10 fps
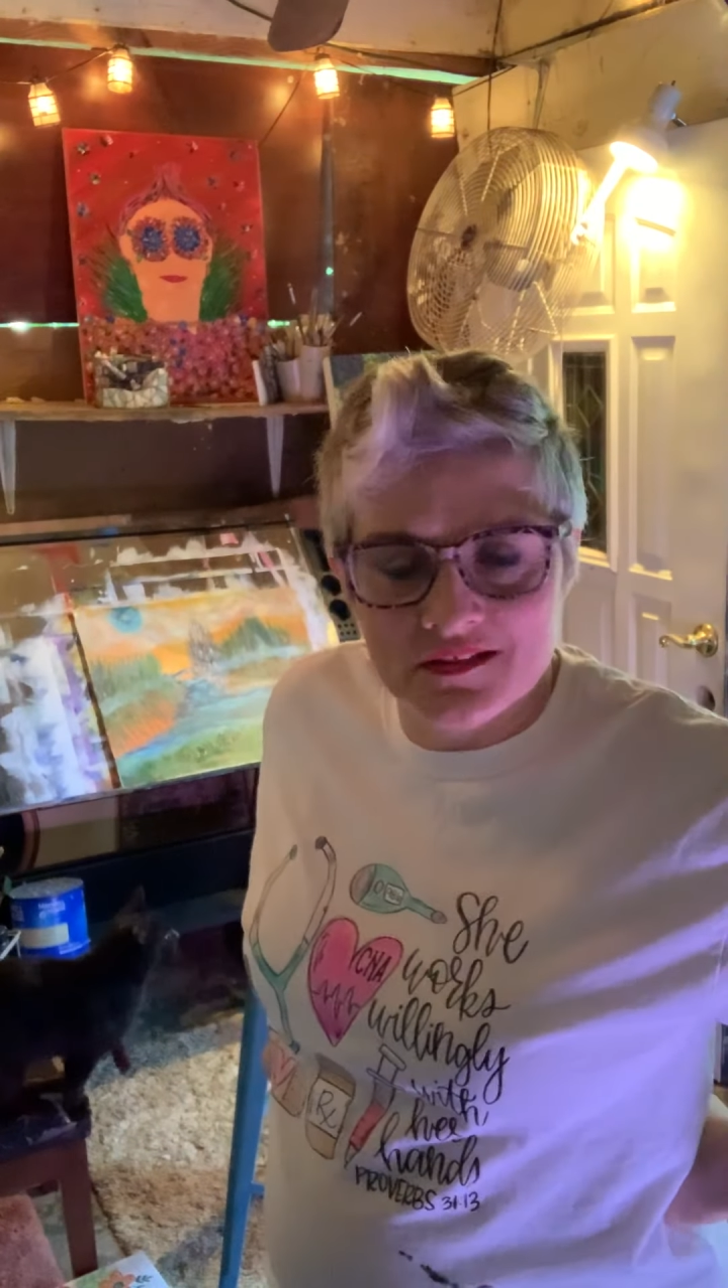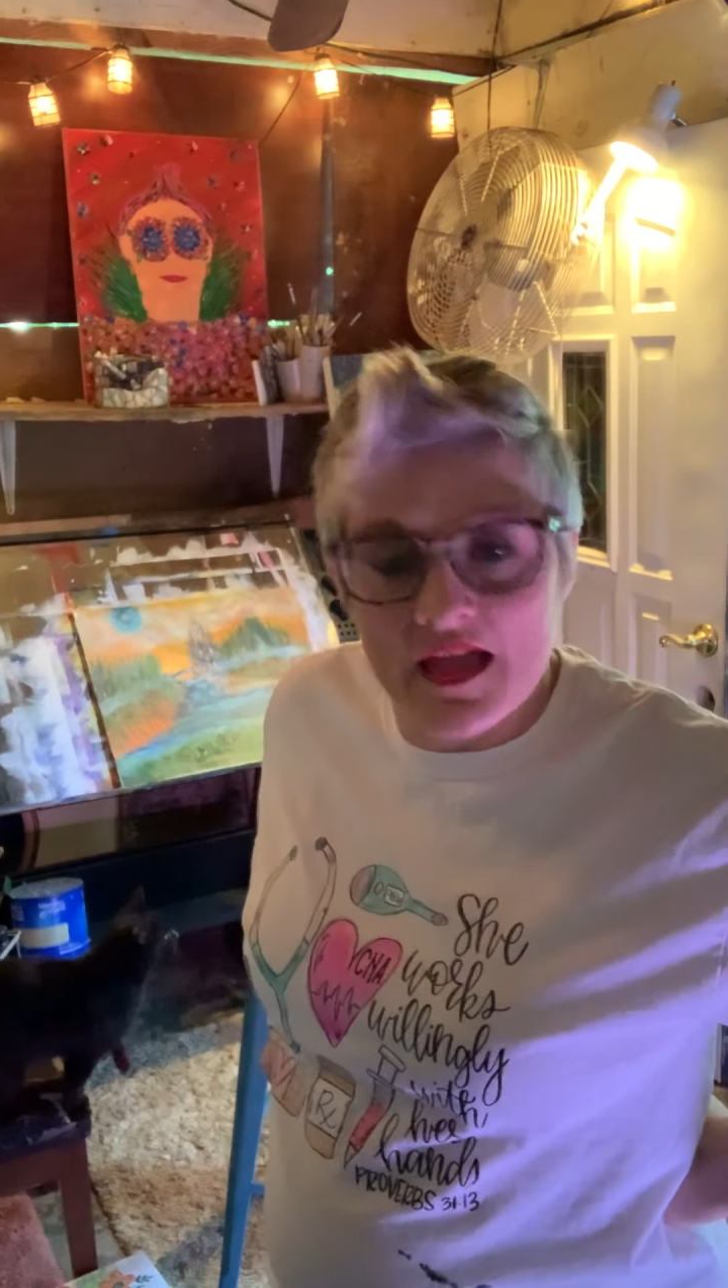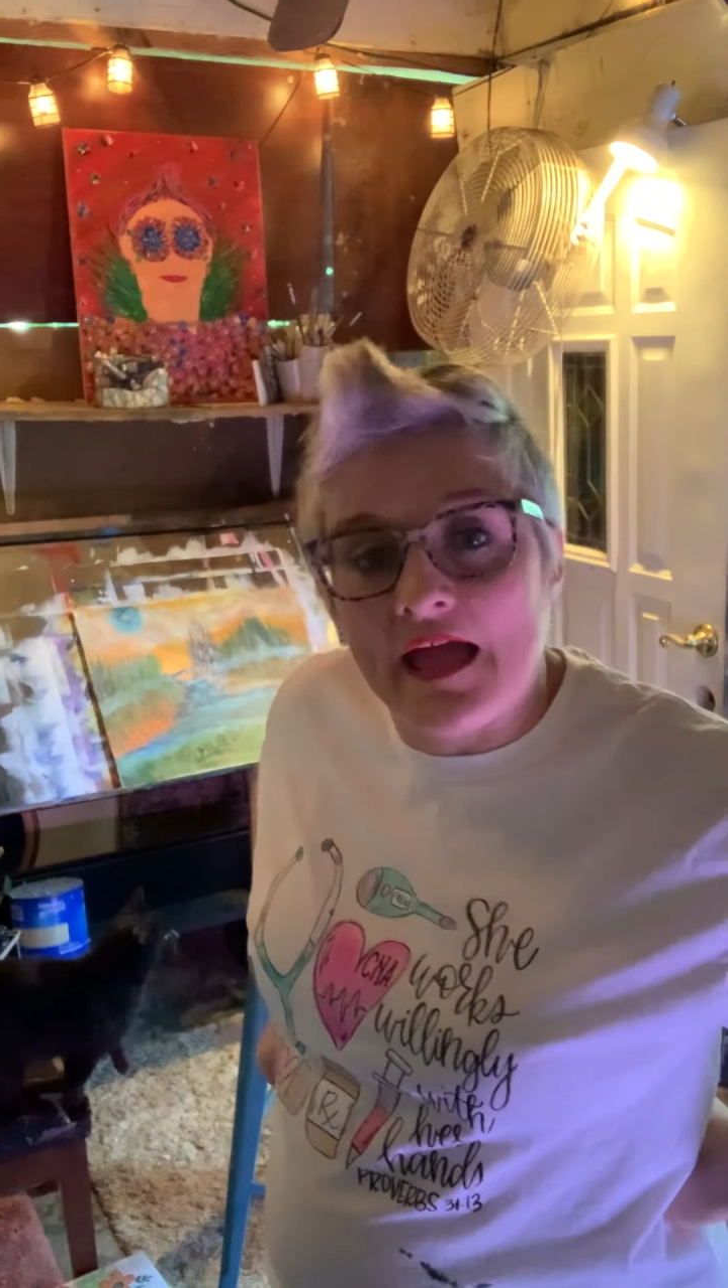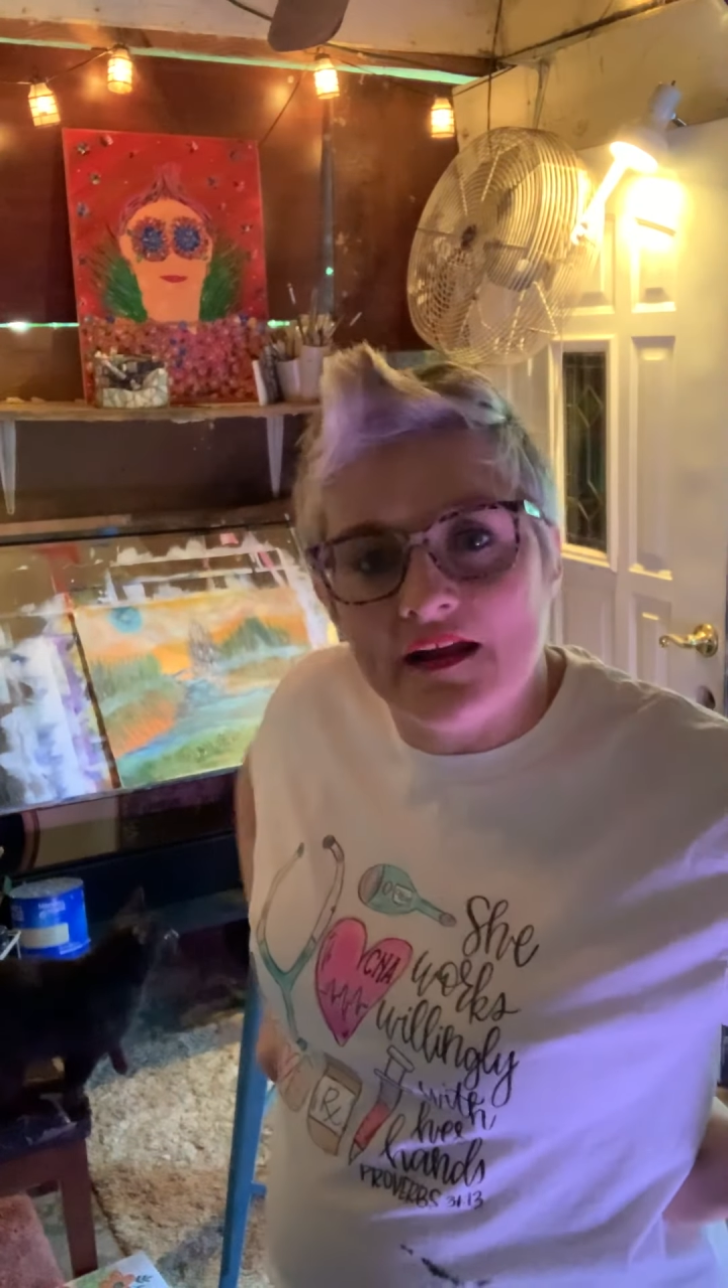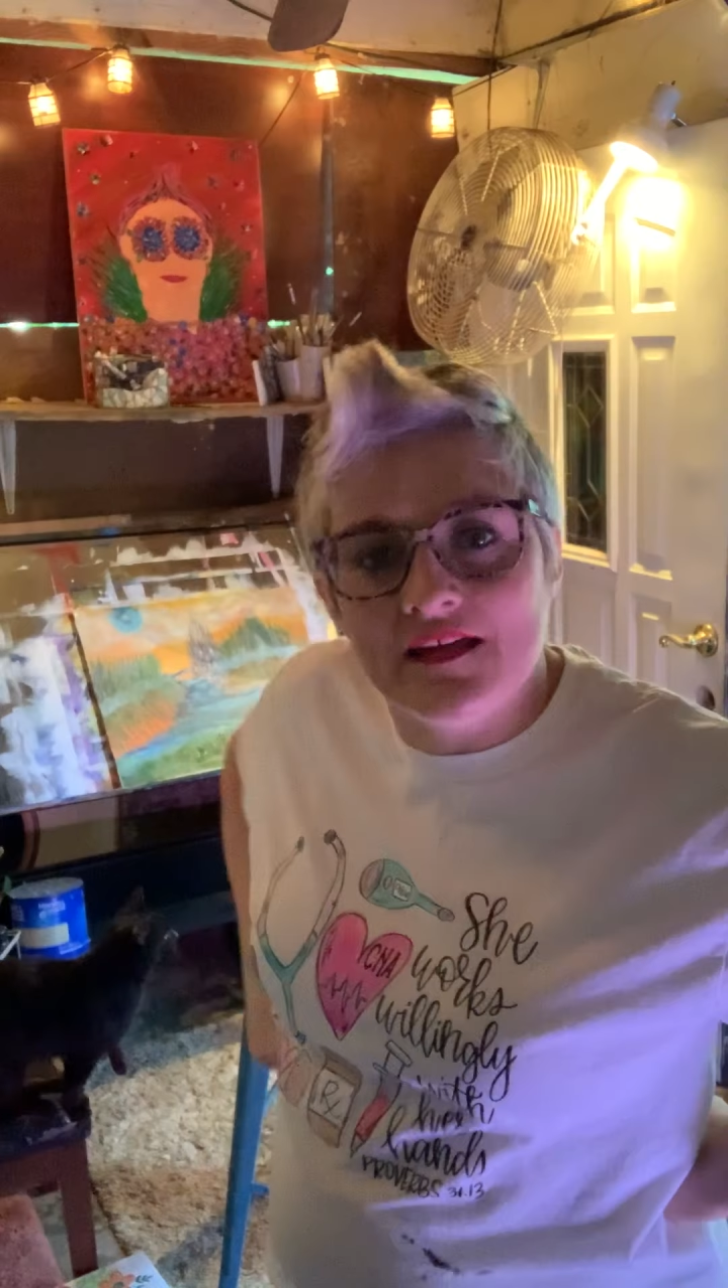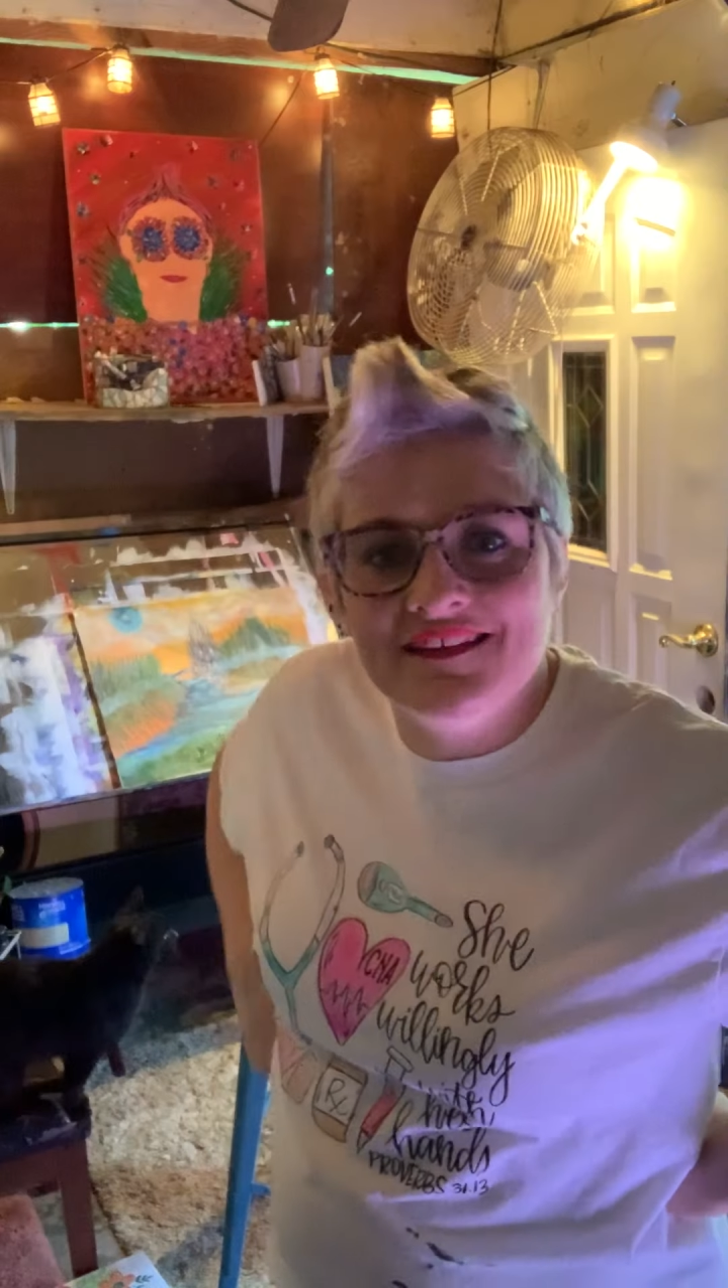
at